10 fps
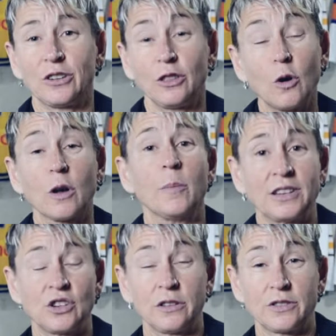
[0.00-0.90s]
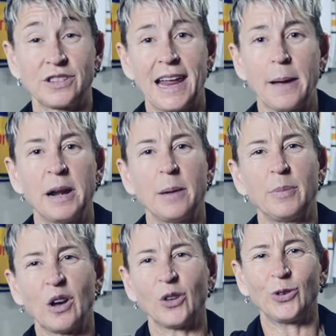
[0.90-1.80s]
local muscular stamina,
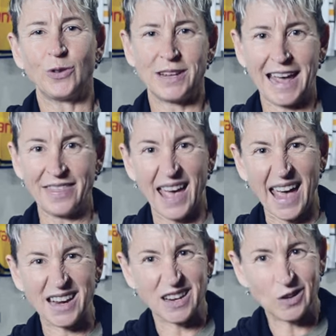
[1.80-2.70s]
but also to get that